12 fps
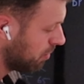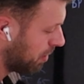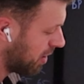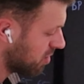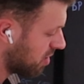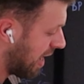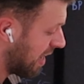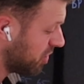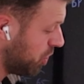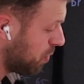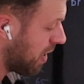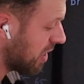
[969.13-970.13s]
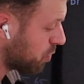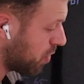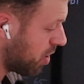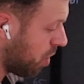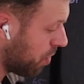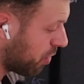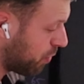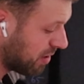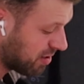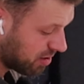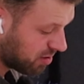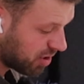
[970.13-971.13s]
Because as you guys would know, the
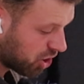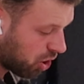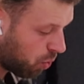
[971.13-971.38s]
wrist is such